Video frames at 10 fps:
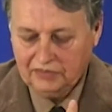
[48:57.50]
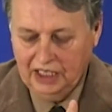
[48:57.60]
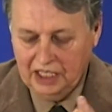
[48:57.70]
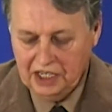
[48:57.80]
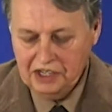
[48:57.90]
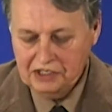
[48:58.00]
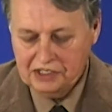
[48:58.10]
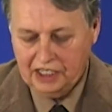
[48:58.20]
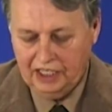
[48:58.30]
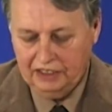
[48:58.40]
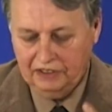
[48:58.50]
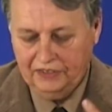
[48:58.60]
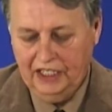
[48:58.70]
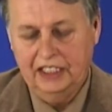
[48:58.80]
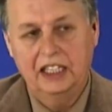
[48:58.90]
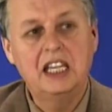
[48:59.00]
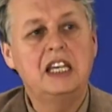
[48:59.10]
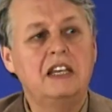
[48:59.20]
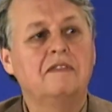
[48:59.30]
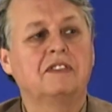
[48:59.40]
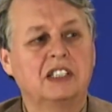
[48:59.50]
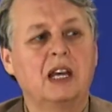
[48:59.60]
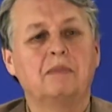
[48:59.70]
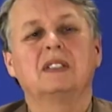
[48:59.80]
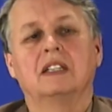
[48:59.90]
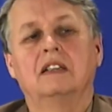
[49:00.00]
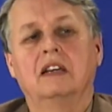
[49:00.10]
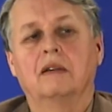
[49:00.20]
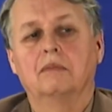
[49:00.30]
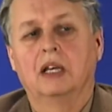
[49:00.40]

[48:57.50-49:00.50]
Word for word: He said that Eve tempted him.